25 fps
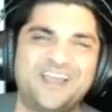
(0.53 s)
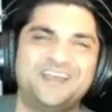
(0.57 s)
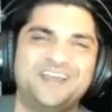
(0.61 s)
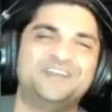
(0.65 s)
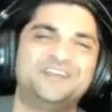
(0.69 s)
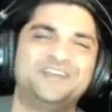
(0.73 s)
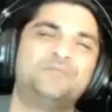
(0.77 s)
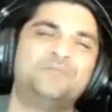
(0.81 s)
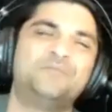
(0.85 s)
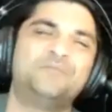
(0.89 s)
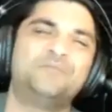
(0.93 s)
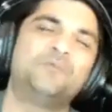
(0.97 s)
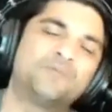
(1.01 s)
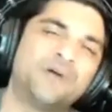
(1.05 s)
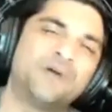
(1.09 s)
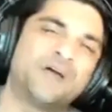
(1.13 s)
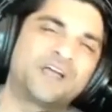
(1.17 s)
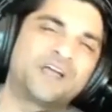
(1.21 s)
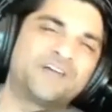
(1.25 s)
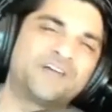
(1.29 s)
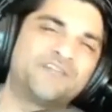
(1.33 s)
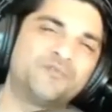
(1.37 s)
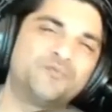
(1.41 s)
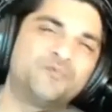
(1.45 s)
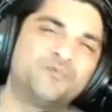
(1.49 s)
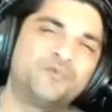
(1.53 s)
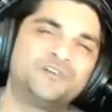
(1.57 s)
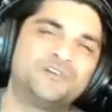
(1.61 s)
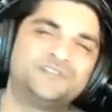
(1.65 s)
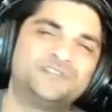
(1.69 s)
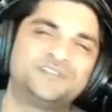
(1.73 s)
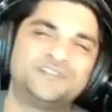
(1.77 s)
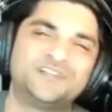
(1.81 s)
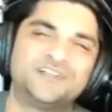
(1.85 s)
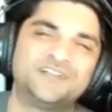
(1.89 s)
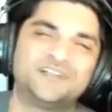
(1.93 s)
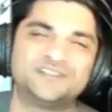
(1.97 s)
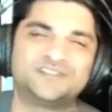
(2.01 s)
Hey, welcome back, everyone,
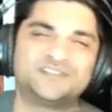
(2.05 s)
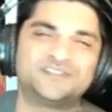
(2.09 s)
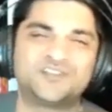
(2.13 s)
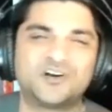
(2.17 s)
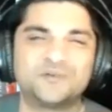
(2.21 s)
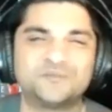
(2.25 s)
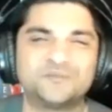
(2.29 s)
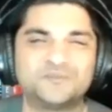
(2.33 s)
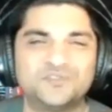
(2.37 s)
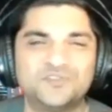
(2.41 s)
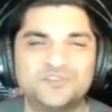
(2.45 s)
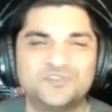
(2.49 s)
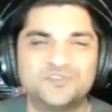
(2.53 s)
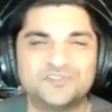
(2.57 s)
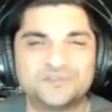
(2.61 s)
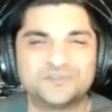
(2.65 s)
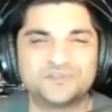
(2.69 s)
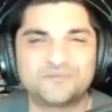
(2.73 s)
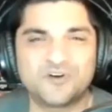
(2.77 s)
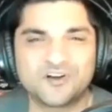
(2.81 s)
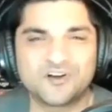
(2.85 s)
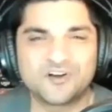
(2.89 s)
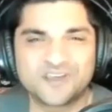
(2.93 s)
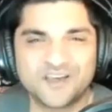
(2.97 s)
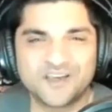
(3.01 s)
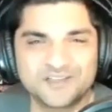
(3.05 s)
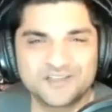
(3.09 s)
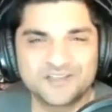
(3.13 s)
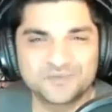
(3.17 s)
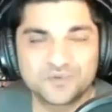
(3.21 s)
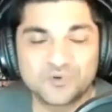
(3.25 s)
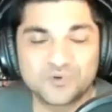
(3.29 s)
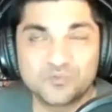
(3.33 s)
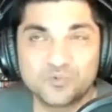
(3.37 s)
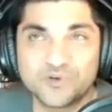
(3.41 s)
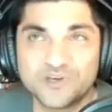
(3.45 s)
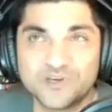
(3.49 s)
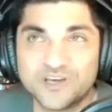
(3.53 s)
to the Startup Studios
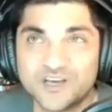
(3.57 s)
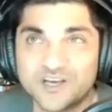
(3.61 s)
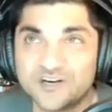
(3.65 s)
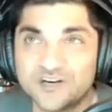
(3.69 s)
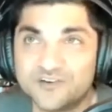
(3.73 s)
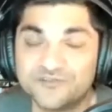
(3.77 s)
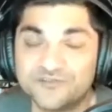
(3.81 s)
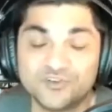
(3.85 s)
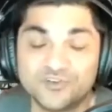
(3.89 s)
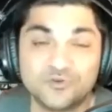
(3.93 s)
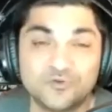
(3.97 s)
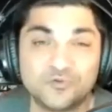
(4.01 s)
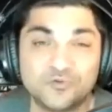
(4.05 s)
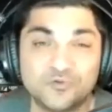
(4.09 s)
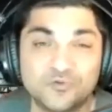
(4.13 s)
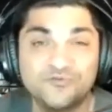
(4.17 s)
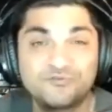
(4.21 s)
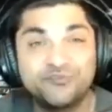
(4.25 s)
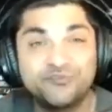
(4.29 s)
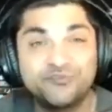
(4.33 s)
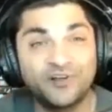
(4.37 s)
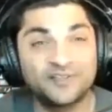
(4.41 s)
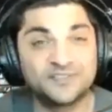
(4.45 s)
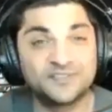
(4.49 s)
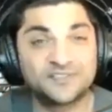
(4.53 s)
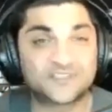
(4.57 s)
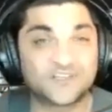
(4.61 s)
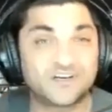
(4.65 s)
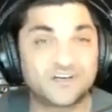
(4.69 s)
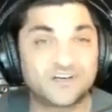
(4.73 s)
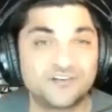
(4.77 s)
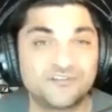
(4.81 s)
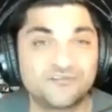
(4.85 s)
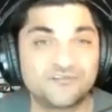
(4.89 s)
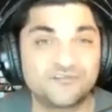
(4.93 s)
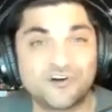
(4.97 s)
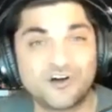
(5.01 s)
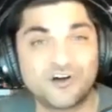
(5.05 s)
podcast, where we interview friends
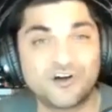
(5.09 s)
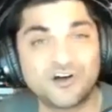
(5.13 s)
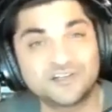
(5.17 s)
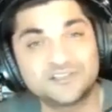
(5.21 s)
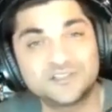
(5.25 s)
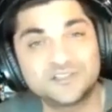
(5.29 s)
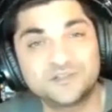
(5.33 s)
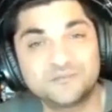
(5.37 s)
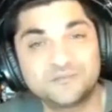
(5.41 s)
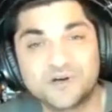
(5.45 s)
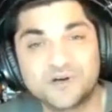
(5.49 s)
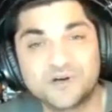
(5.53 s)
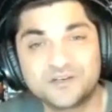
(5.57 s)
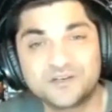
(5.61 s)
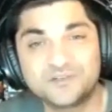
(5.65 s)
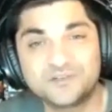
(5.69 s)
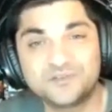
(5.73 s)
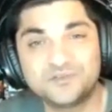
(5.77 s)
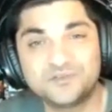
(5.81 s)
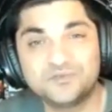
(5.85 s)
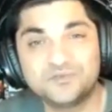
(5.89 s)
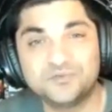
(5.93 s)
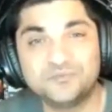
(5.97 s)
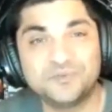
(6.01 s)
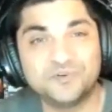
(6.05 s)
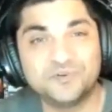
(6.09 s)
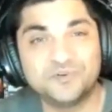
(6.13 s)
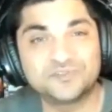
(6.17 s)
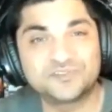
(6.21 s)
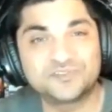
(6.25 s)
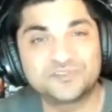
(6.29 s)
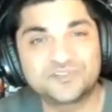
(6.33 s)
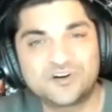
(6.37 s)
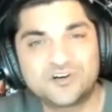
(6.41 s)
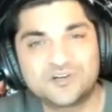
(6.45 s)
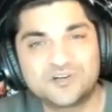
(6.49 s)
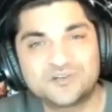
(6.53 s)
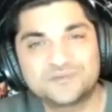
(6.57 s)
of Raj and mine who build
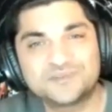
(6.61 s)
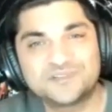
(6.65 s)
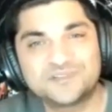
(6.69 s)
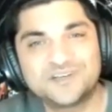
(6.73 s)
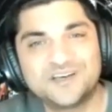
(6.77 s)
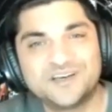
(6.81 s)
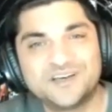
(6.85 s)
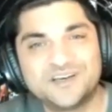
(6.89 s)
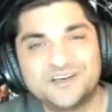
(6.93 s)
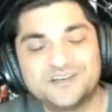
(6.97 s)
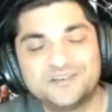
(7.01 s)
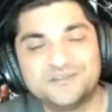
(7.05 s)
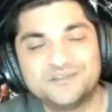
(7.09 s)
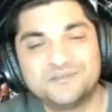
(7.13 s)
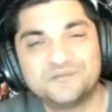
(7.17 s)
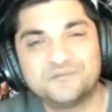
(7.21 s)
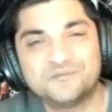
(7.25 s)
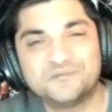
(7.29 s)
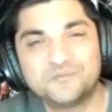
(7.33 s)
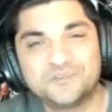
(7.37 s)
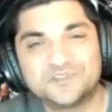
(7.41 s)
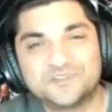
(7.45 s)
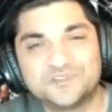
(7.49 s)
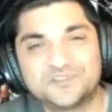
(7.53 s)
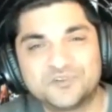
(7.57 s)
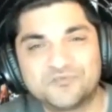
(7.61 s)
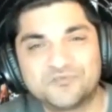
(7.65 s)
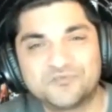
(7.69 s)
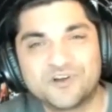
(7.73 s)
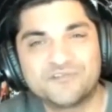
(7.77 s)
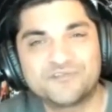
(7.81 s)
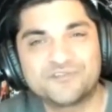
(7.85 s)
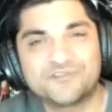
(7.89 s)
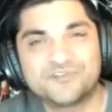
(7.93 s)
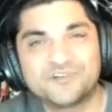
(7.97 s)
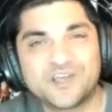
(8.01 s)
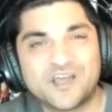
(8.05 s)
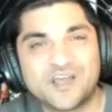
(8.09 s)
startups. And we're so
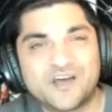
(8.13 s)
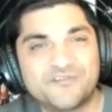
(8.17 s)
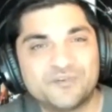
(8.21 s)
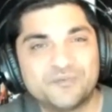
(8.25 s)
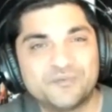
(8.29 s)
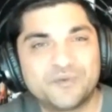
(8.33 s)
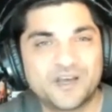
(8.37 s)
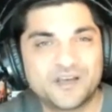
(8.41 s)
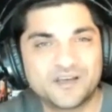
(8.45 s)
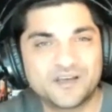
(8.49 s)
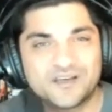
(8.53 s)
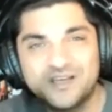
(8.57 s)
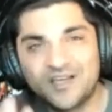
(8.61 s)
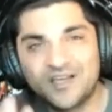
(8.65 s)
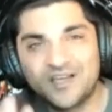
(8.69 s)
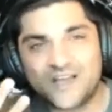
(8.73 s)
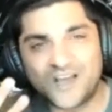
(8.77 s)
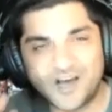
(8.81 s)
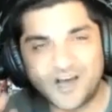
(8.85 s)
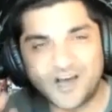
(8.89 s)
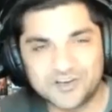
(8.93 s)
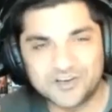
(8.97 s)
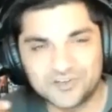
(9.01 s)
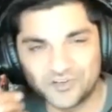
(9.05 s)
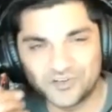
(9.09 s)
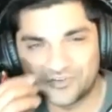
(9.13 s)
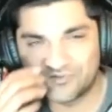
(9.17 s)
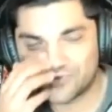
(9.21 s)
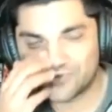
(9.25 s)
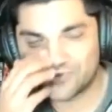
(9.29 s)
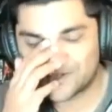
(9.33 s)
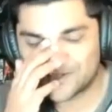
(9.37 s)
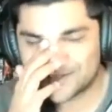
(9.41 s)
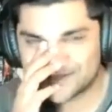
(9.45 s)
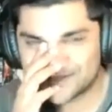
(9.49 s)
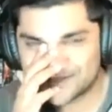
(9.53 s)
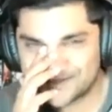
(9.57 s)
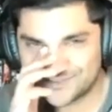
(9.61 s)
grateful to have you back. How you doing,
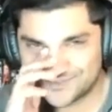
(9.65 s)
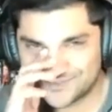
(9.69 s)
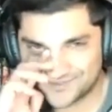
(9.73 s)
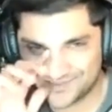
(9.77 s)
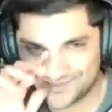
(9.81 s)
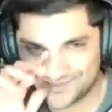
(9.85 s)
Raj?